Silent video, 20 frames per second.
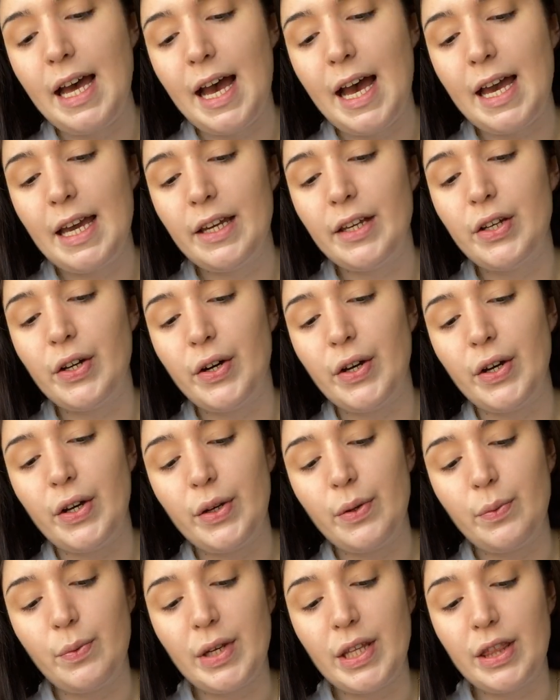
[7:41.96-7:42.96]
I go
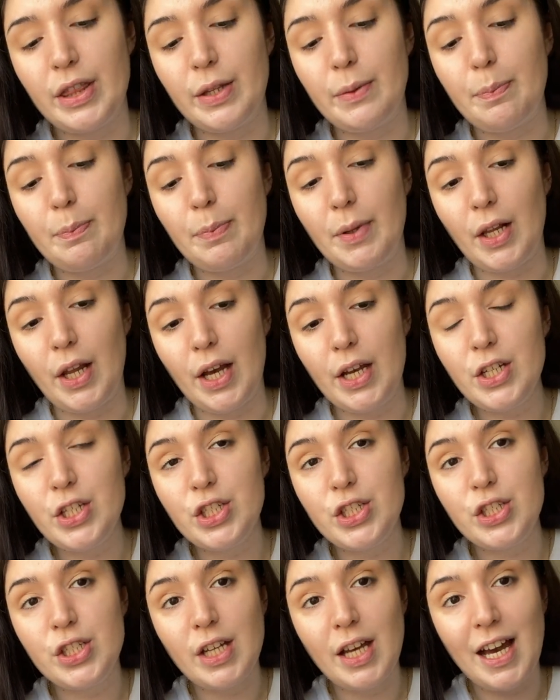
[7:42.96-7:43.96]
with the
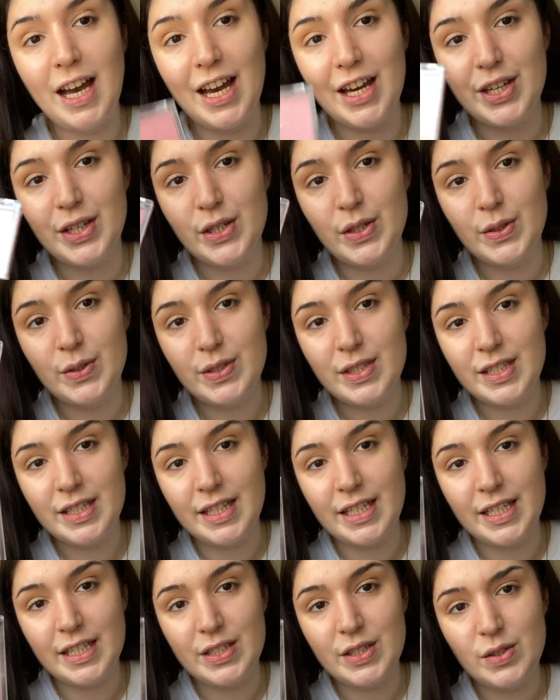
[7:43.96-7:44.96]
blush. I use
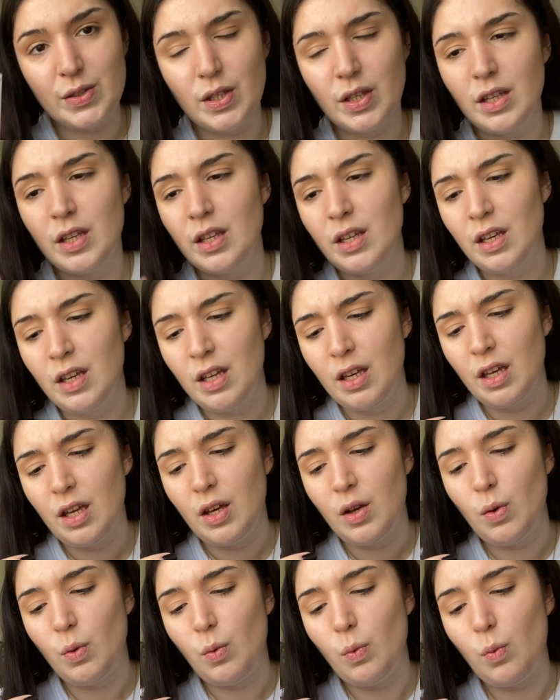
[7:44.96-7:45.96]
this
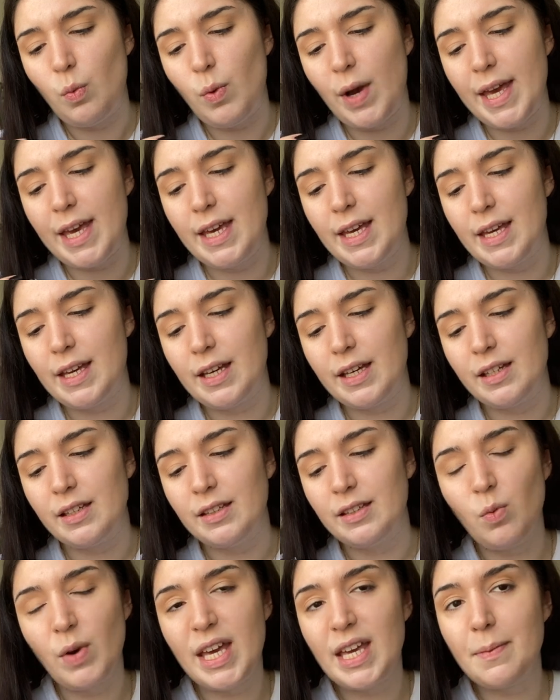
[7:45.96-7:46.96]
Wake
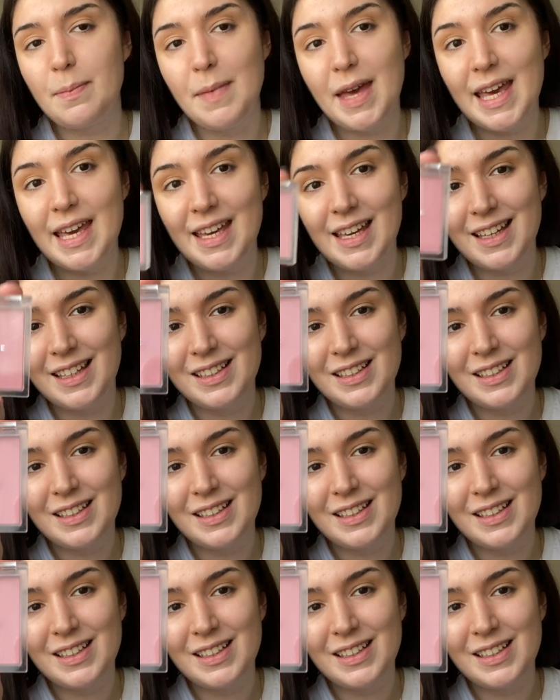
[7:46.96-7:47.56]
Make